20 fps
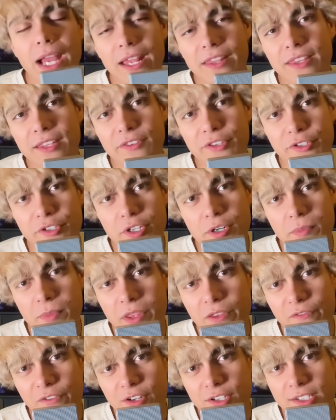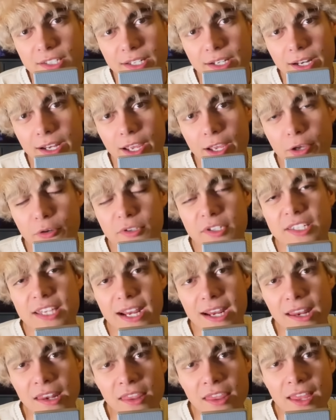think those are going to be the first thing to go.
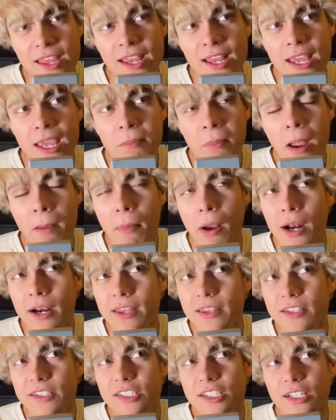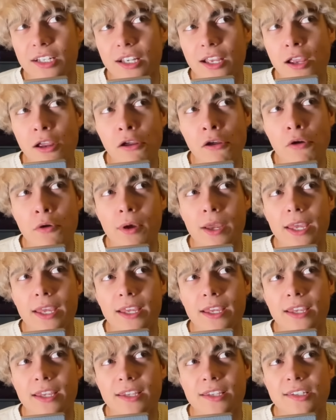Second thing in my body that's going to go
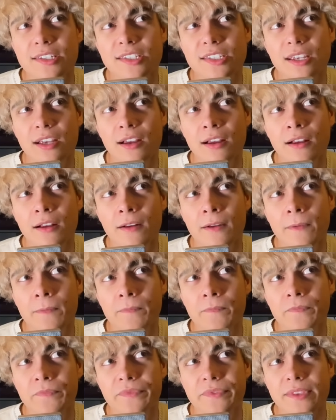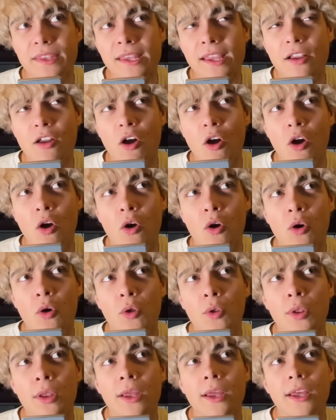is like
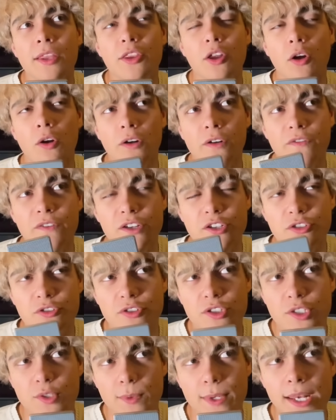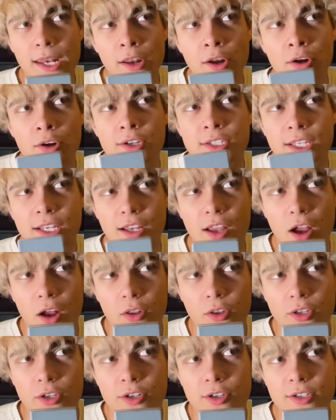all the artificial sweeteners and
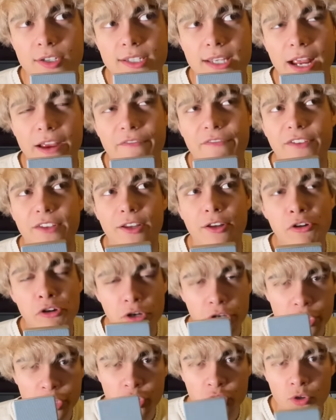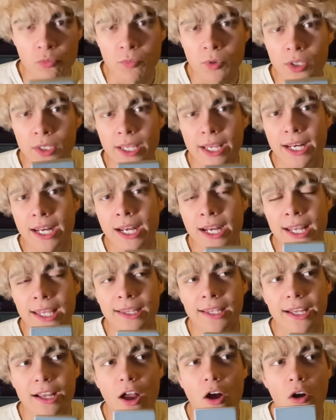colors I feel like are accumulating in
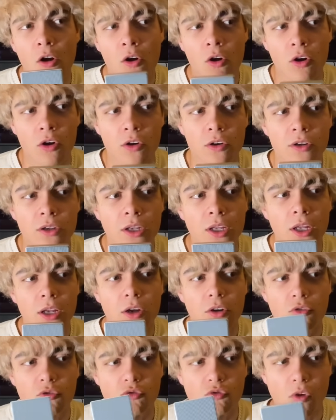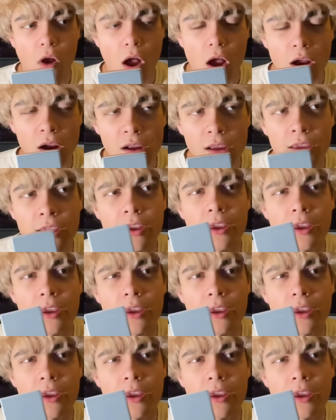like a hard rock